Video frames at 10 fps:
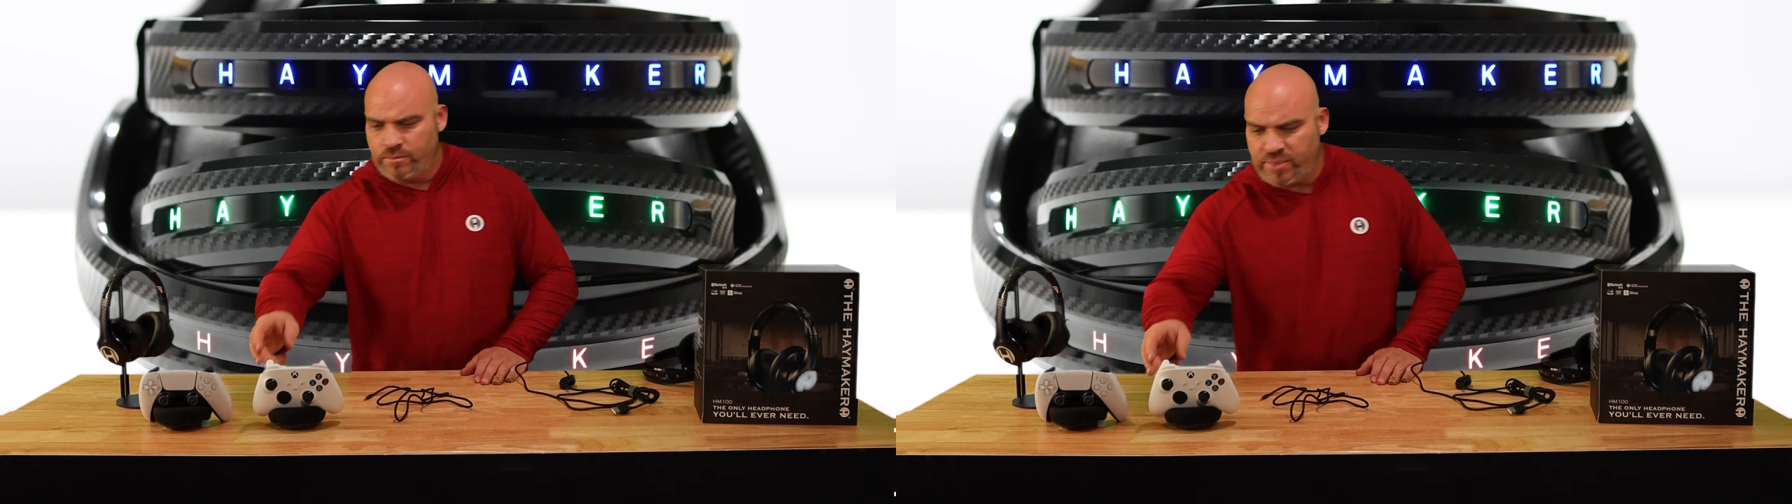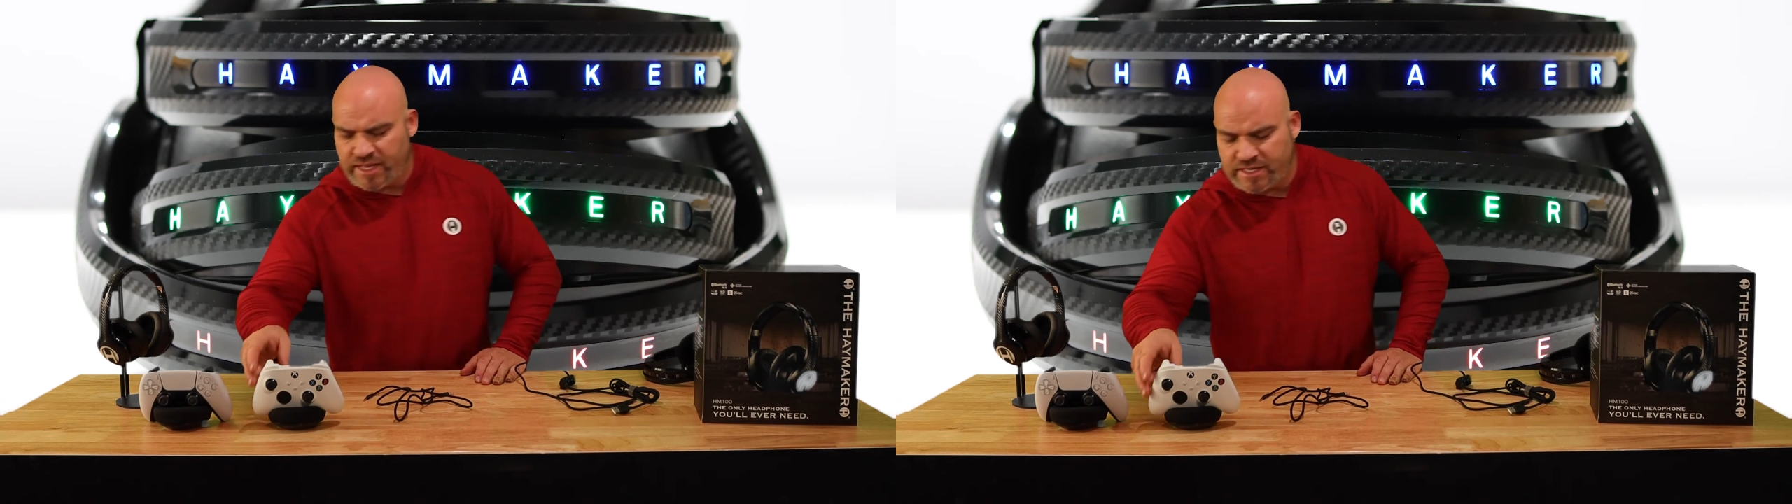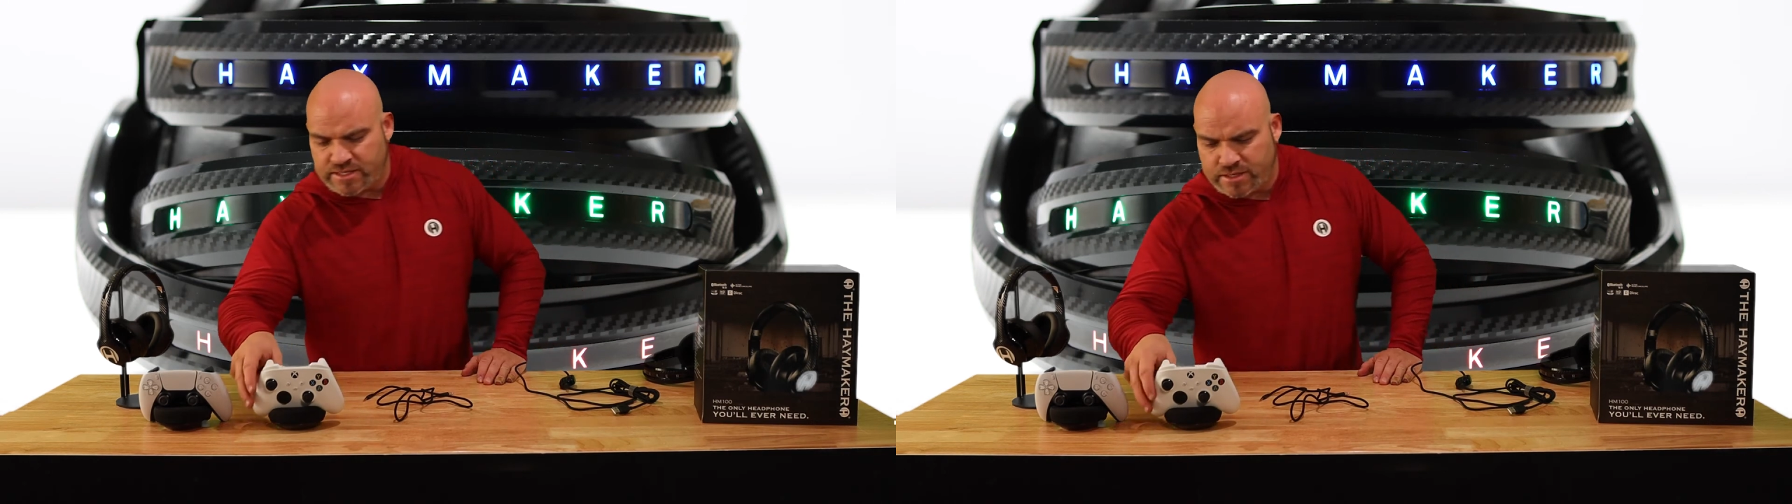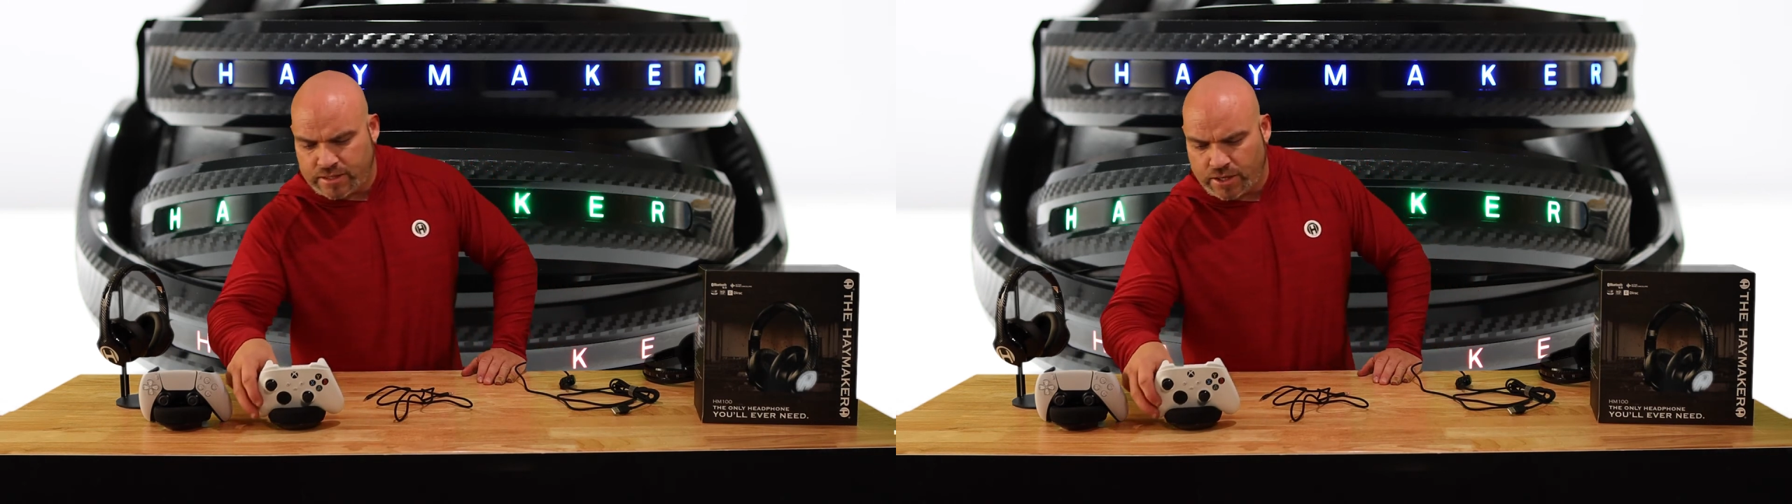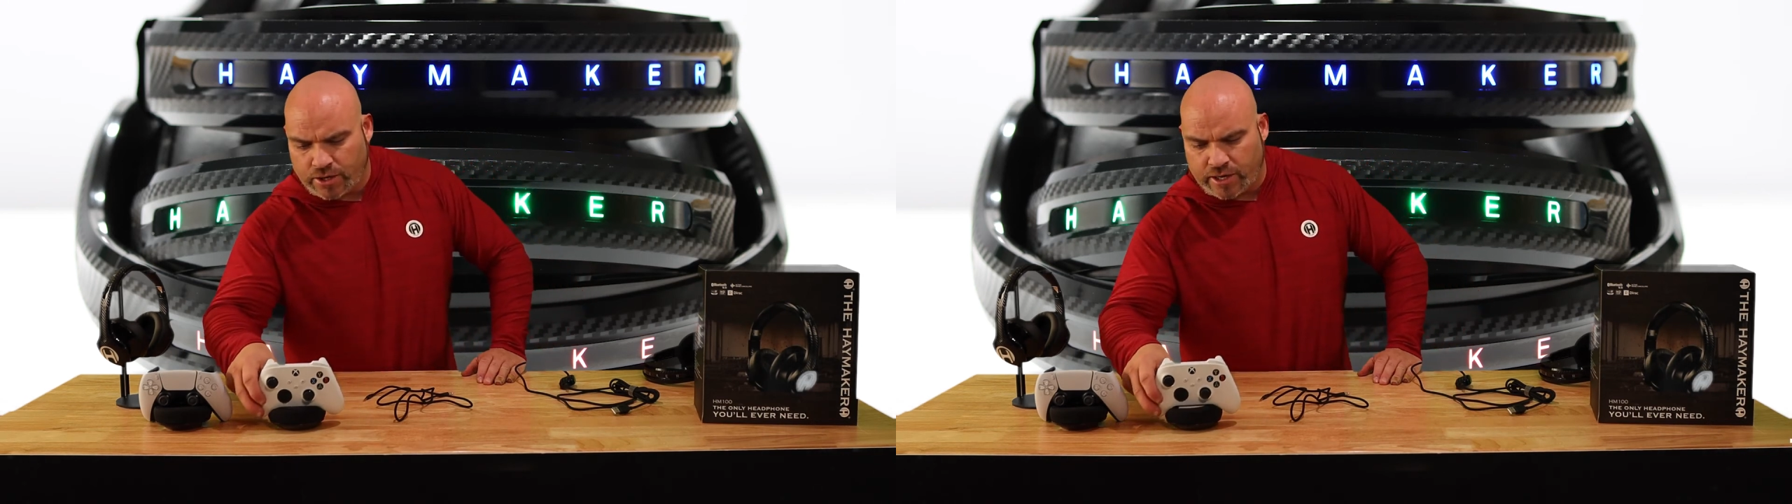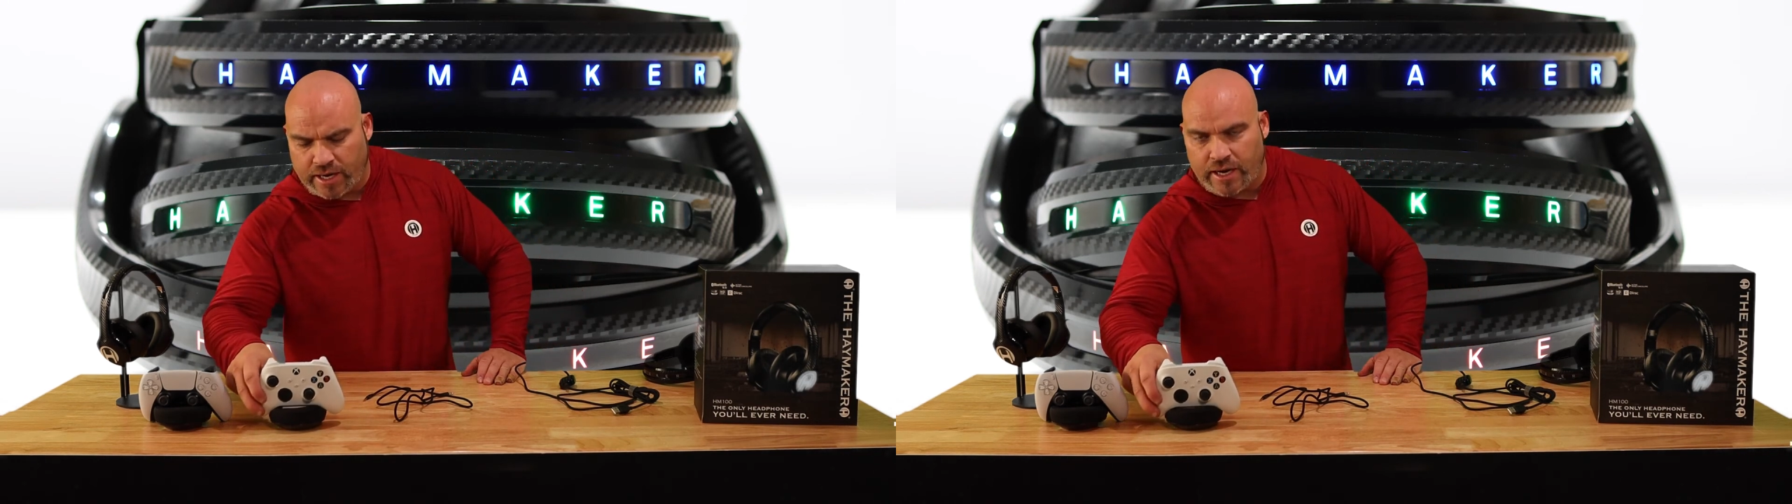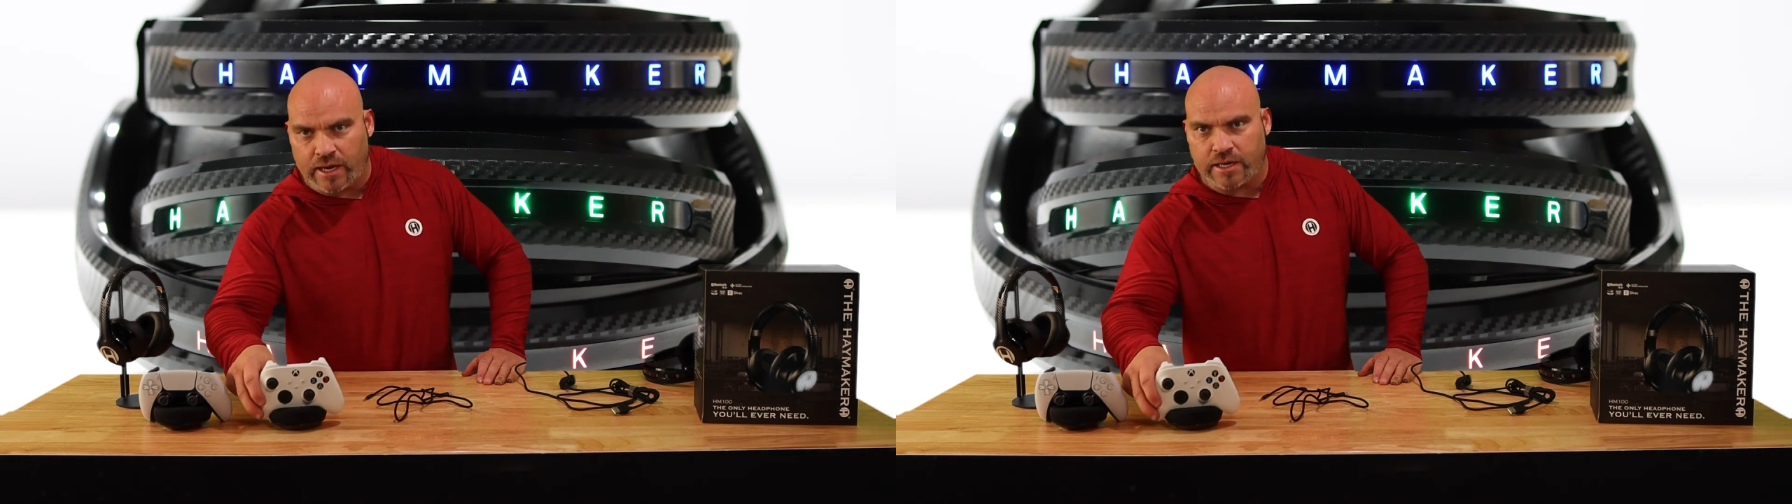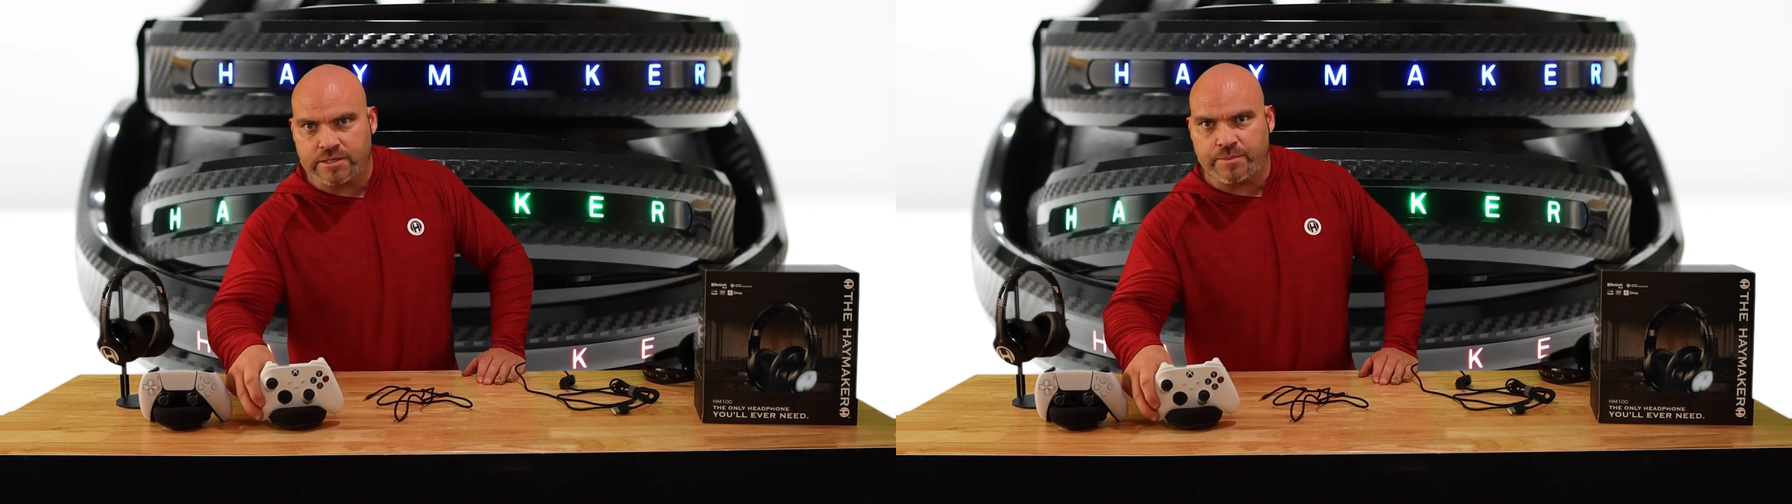PlayStation or
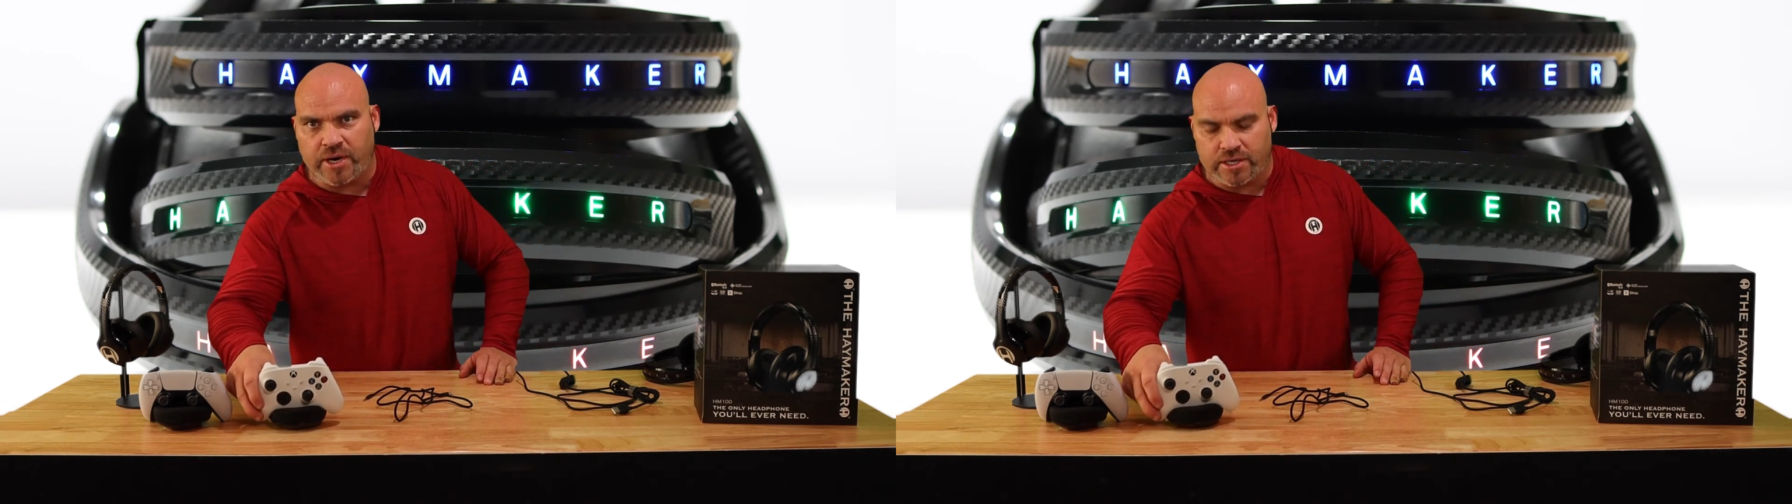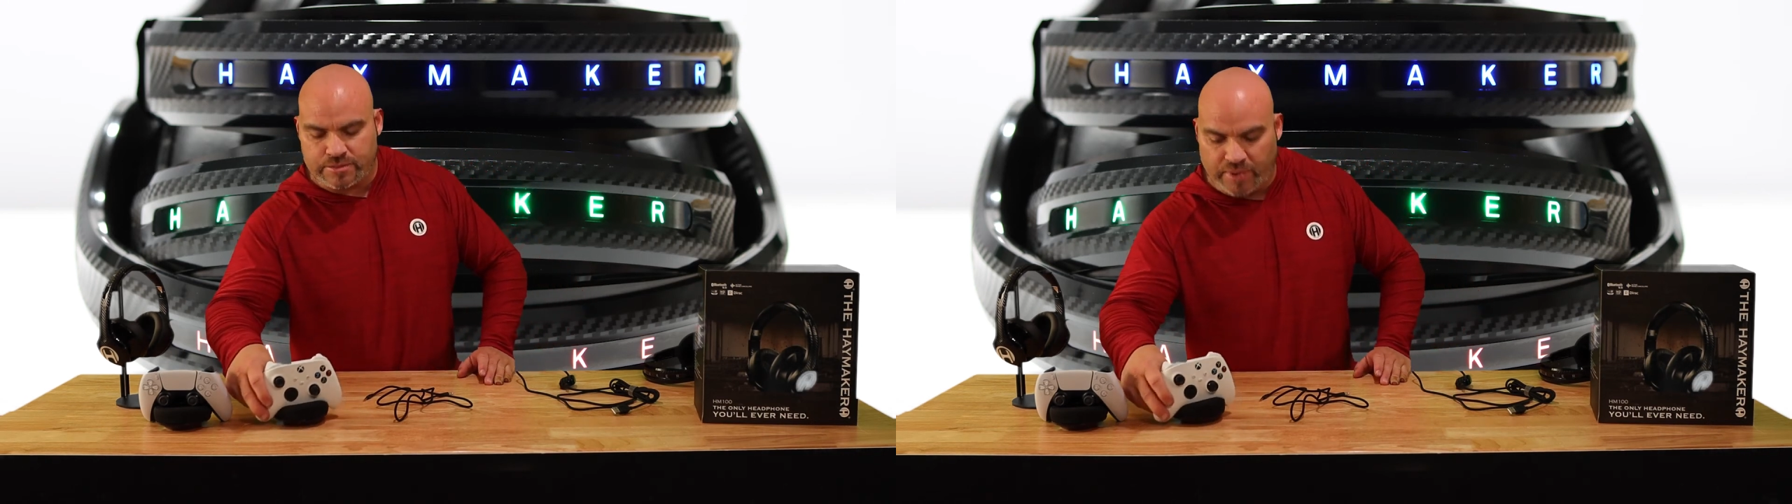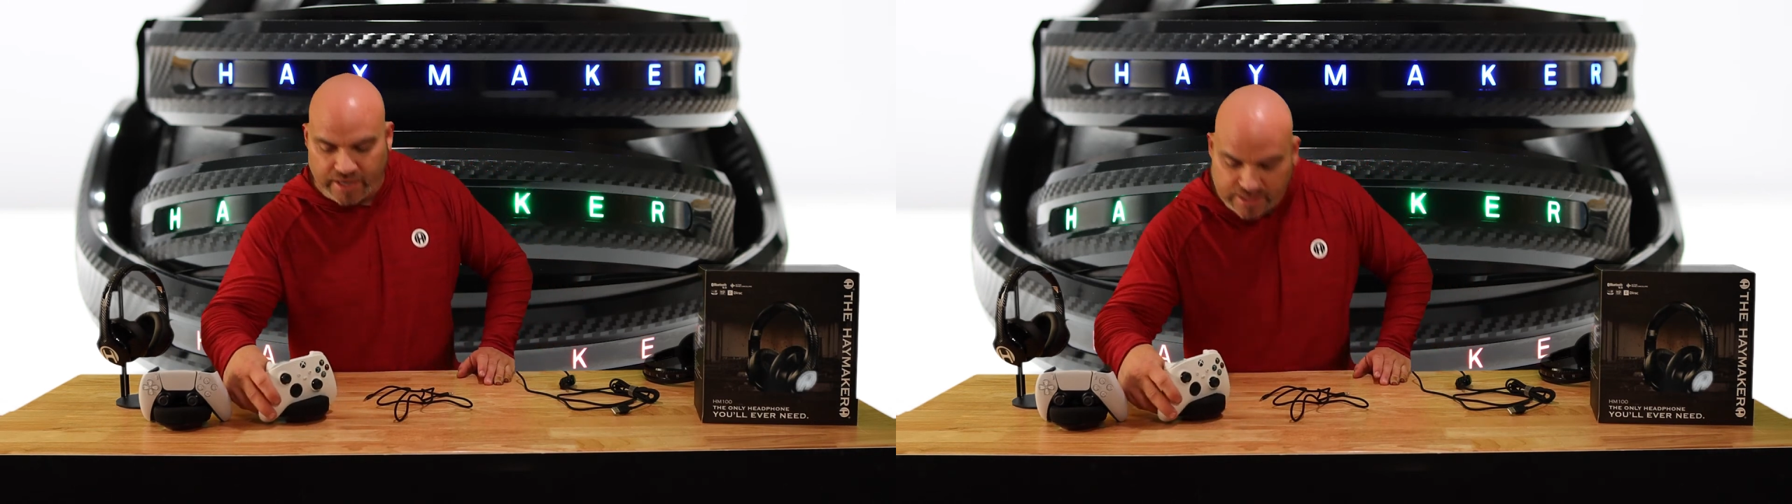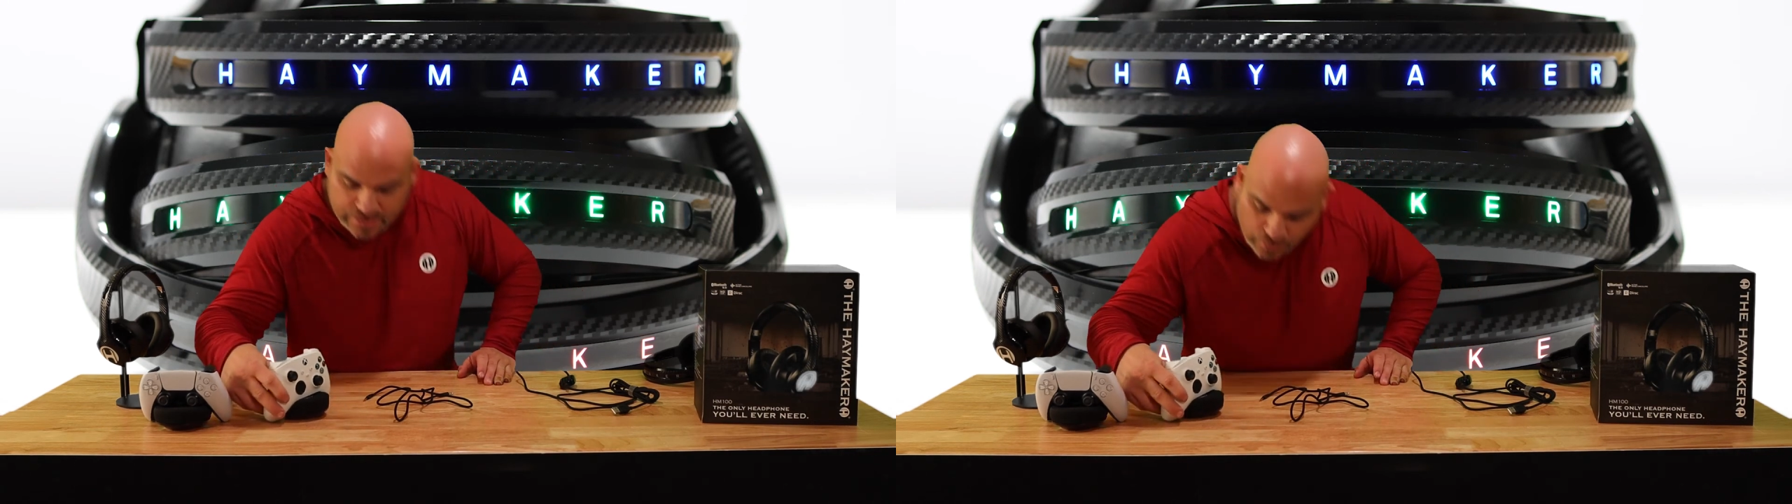Xbox might as